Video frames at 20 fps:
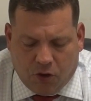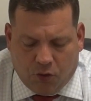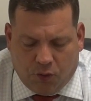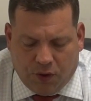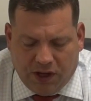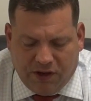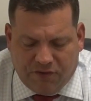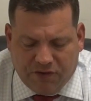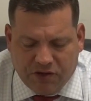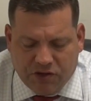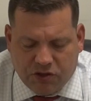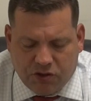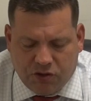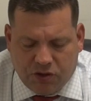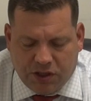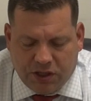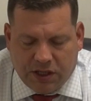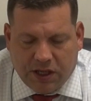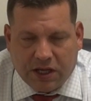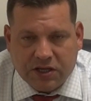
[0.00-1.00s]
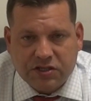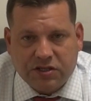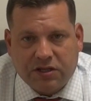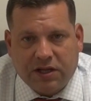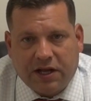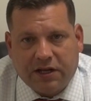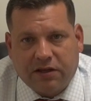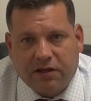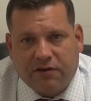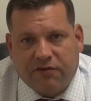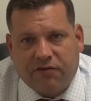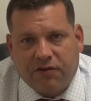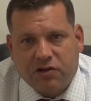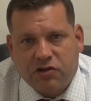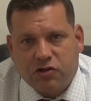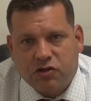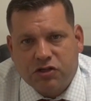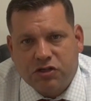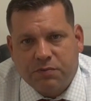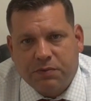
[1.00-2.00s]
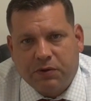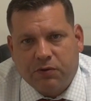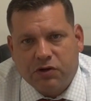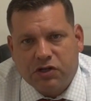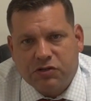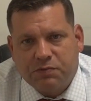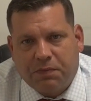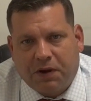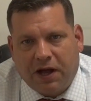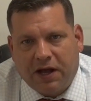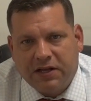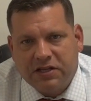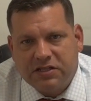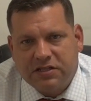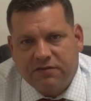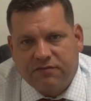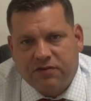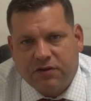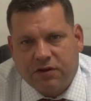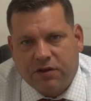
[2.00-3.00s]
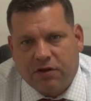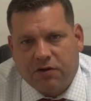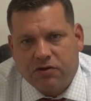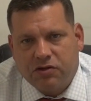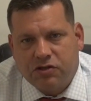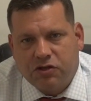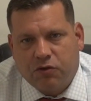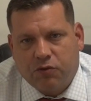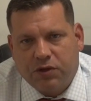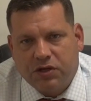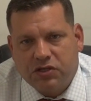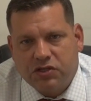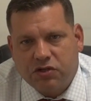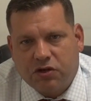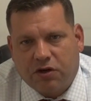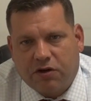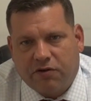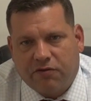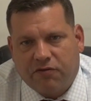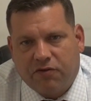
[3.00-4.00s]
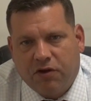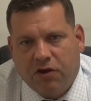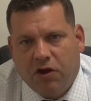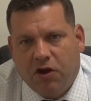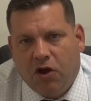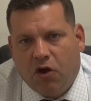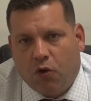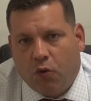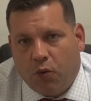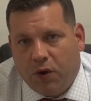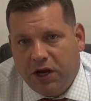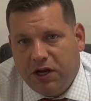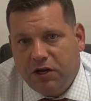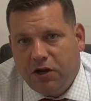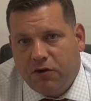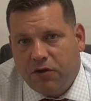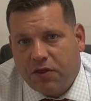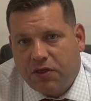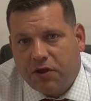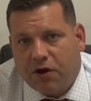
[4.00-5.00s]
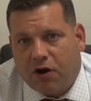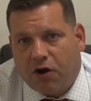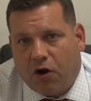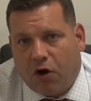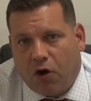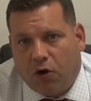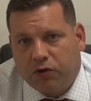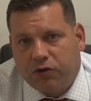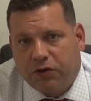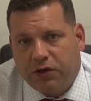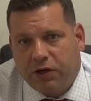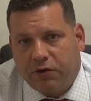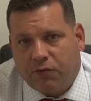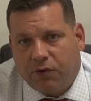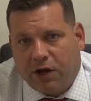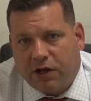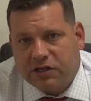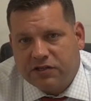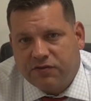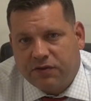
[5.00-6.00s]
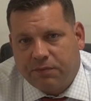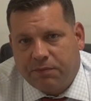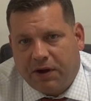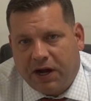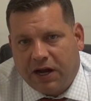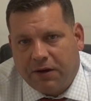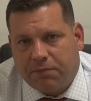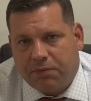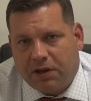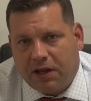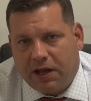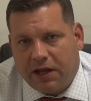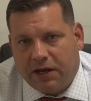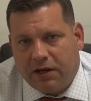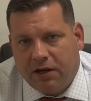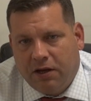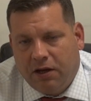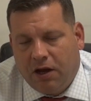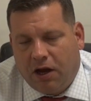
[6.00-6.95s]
We have a duty as elected officials to be responsive to those who we serve. We know that there are alternate routes for the pipeline.